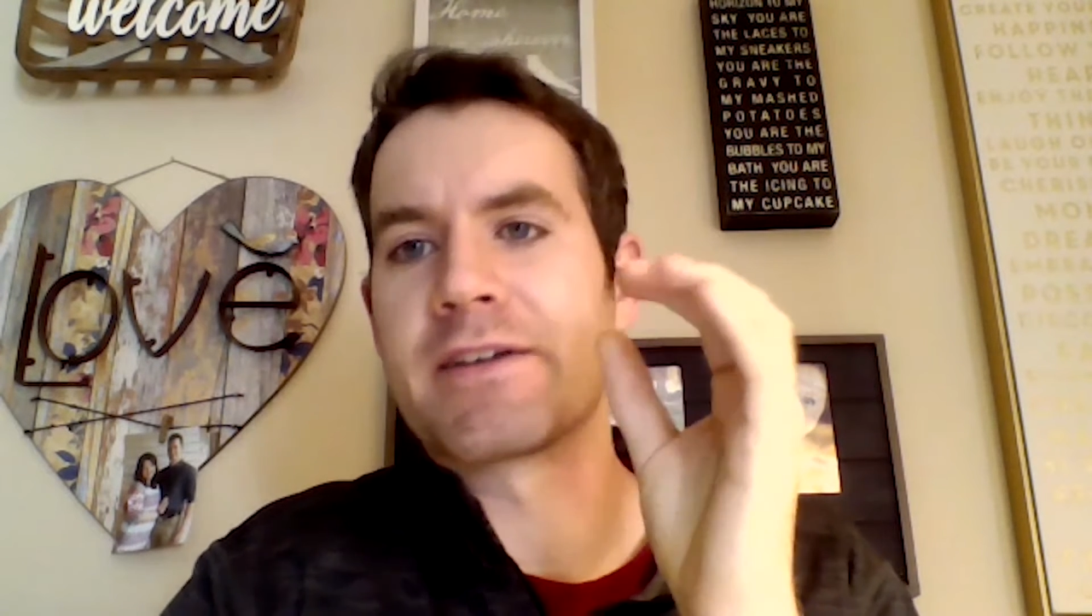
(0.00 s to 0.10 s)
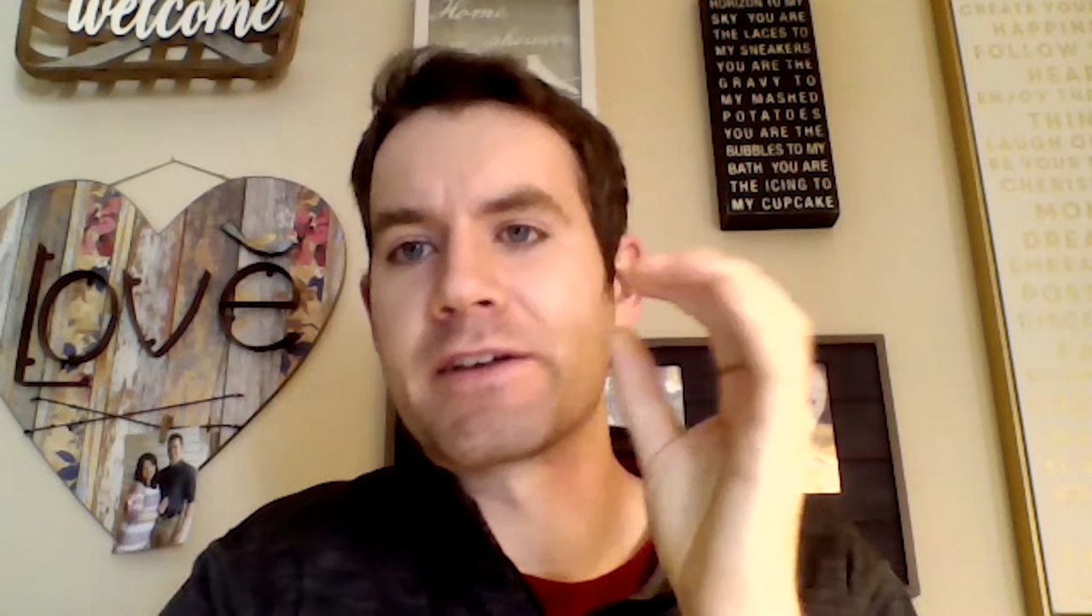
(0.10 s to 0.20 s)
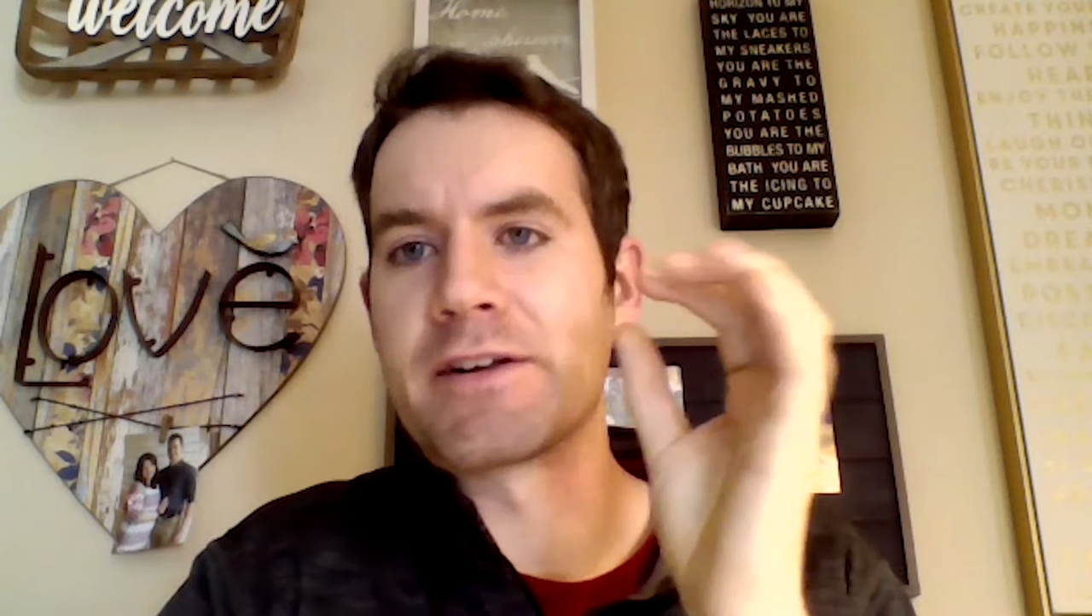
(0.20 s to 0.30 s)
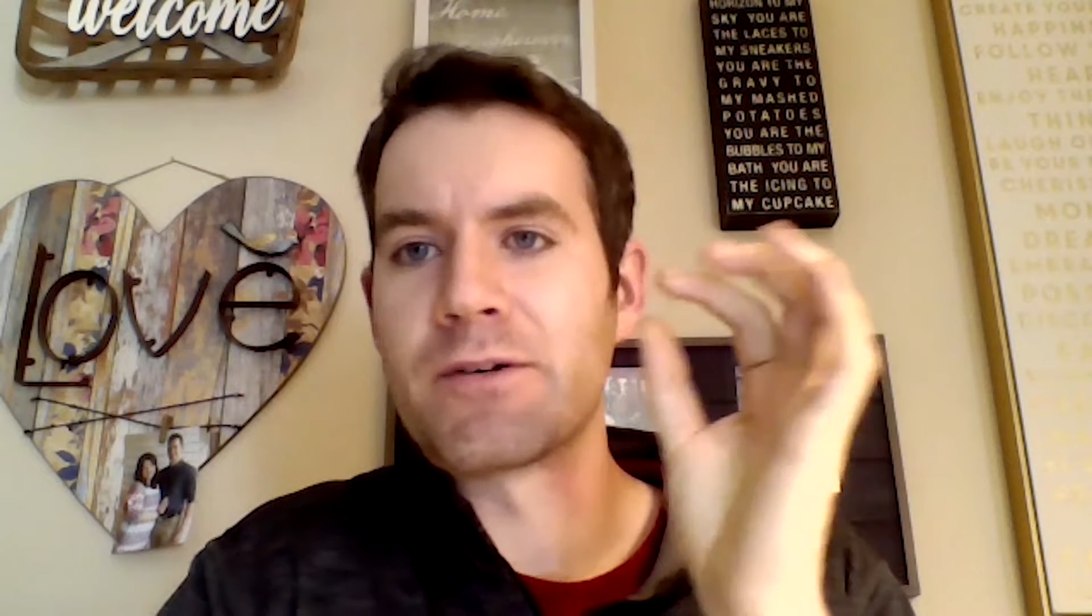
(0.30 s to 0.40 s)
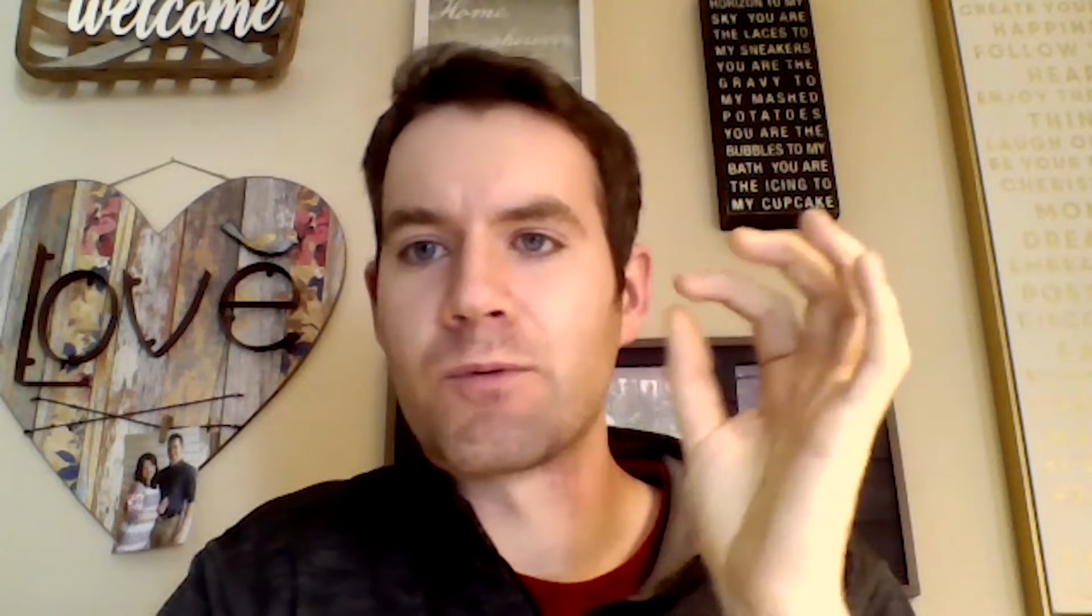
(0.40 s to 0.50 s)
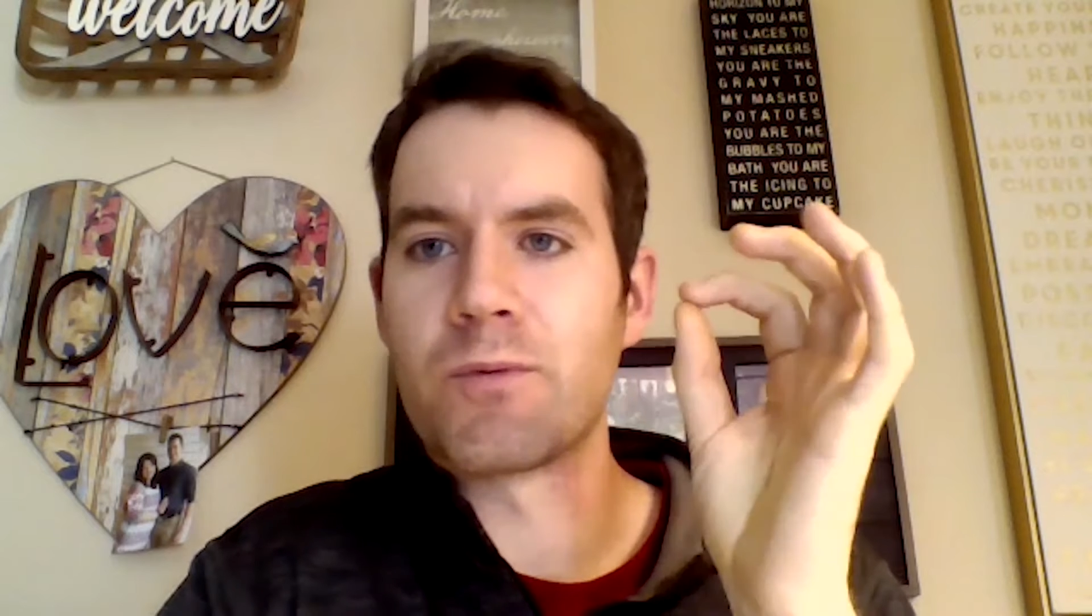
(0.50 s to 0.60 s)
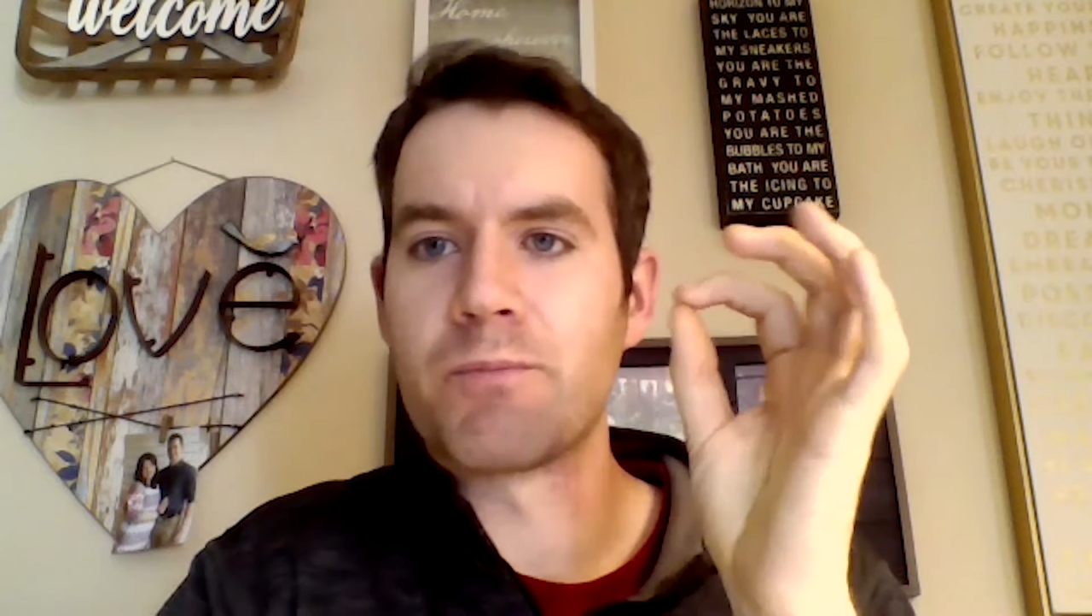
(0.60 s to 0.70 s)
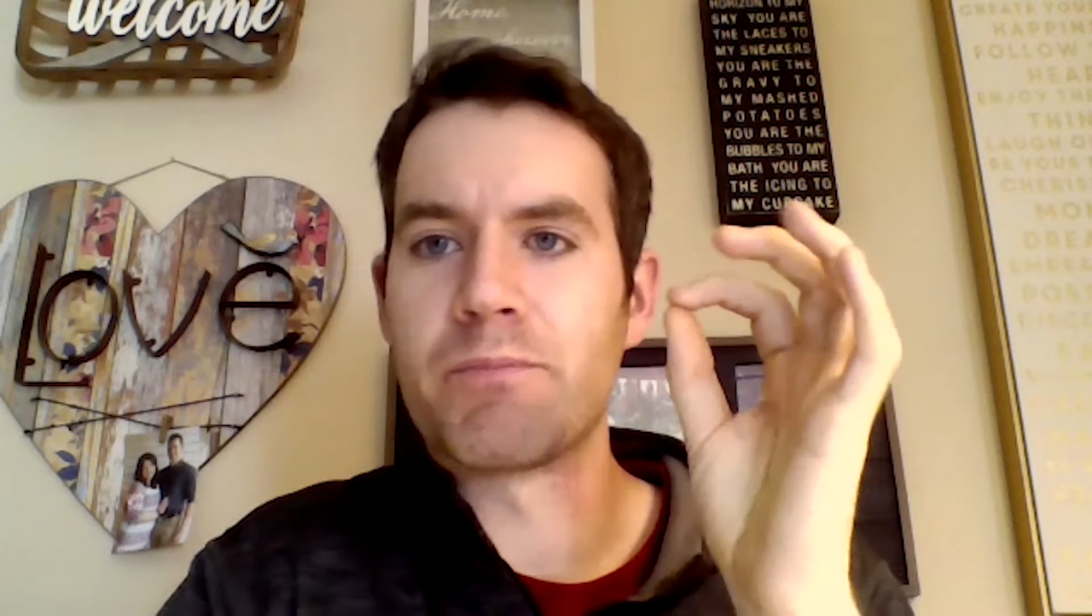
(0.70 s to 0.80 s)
you know